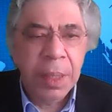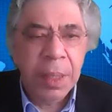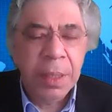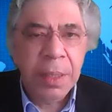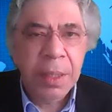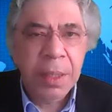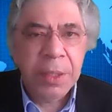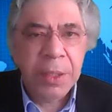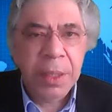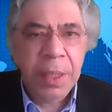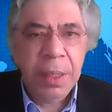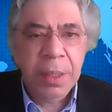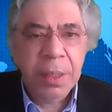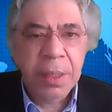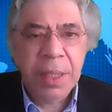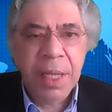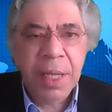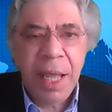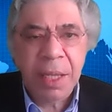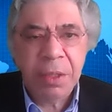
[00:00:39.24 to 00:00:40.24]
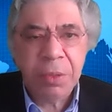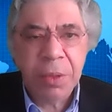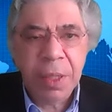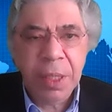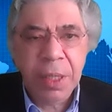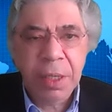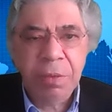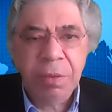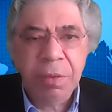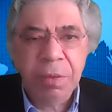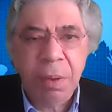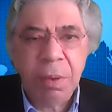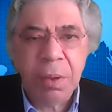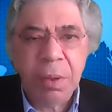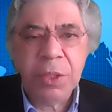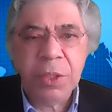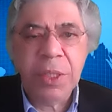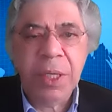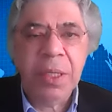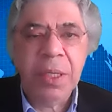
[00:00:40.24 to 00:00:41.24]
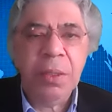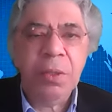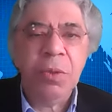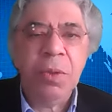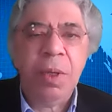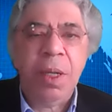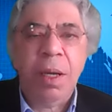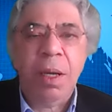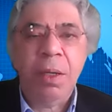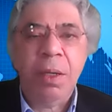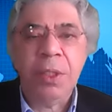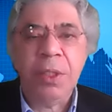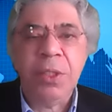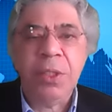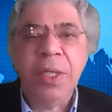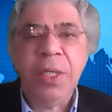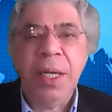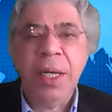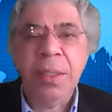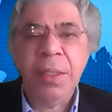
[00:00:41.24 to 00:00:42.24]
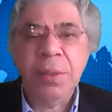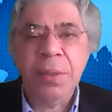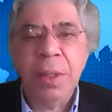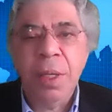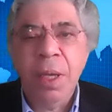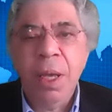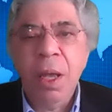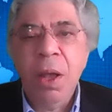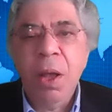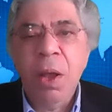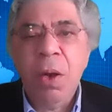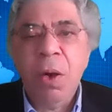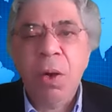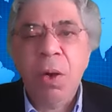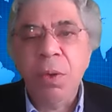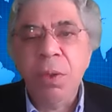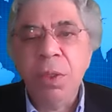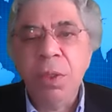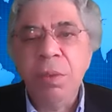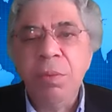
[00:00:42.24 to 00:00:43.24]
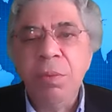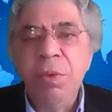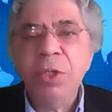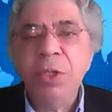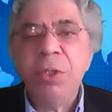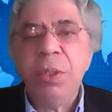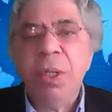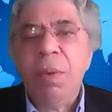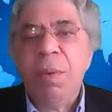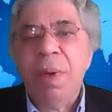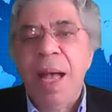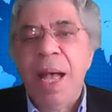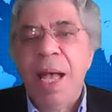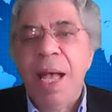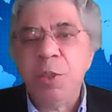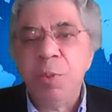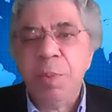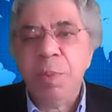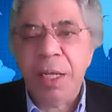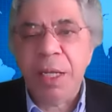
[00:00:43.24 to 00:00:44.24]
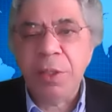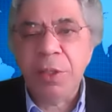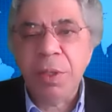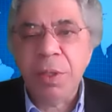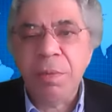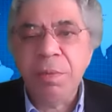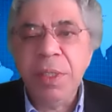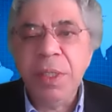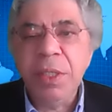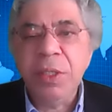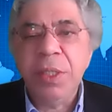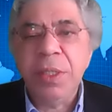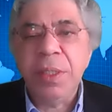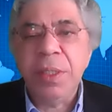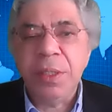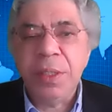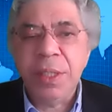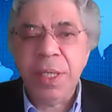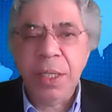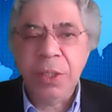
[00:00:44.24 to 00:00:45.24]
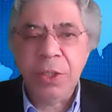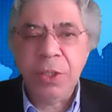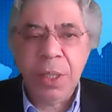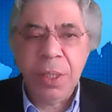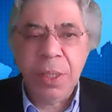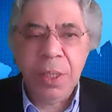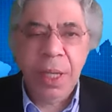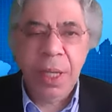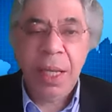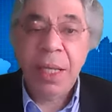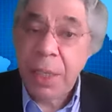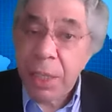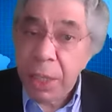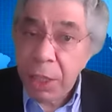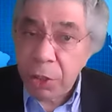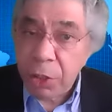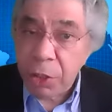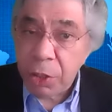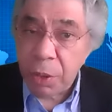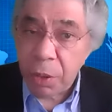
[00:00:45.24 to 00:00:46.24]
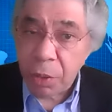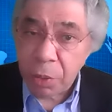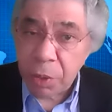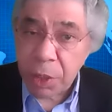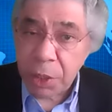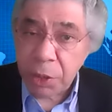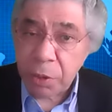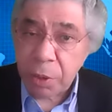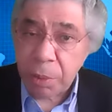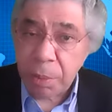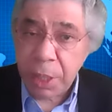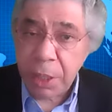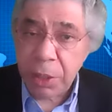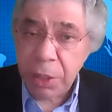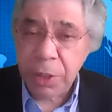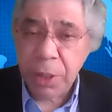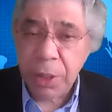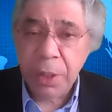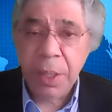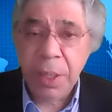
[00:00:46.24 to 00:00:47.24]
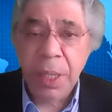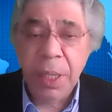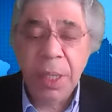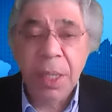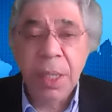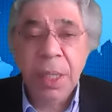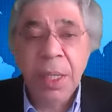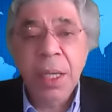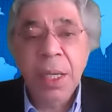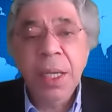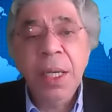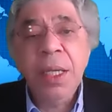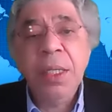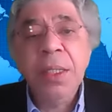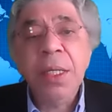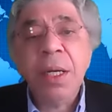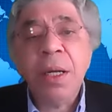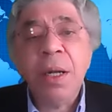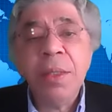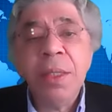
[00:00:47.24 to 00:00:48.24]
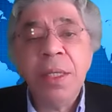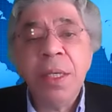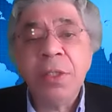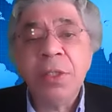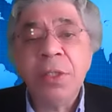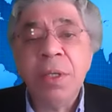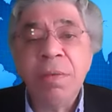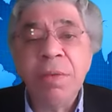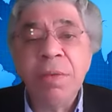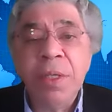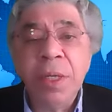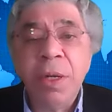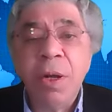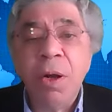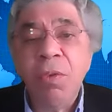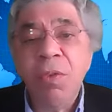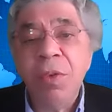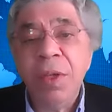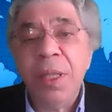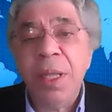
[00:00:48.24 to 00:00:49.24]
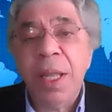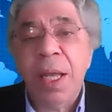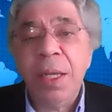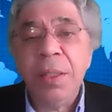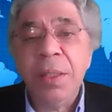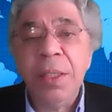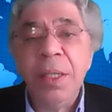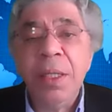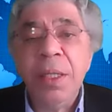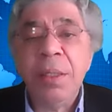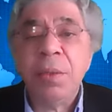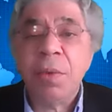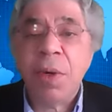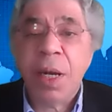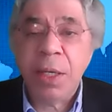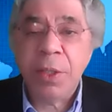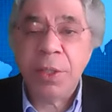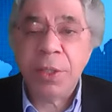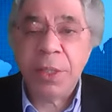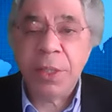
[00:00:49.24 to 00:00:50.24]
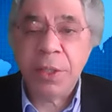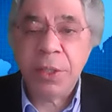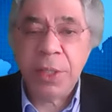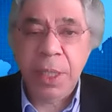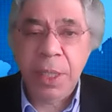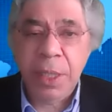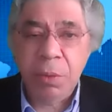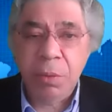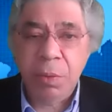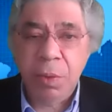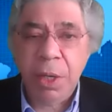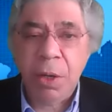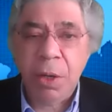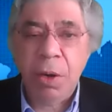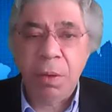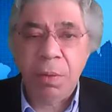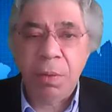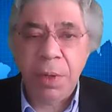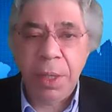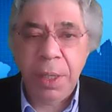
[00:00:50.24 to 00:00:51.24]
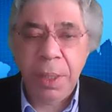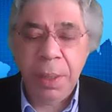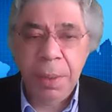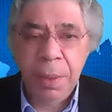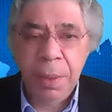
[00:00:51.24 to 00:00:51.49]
This year naturally focusing to a large extent on the regional aspects of digitization and digital transformation in the context of the COVID-19 crisis and recovery.